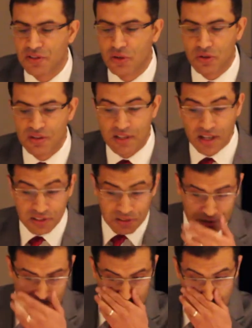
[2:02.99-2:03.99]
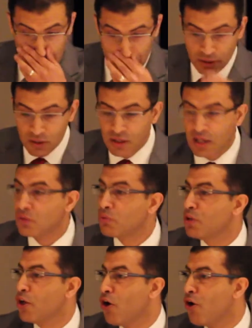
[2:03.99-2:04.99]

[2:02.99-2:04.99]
and Social Sciences. And we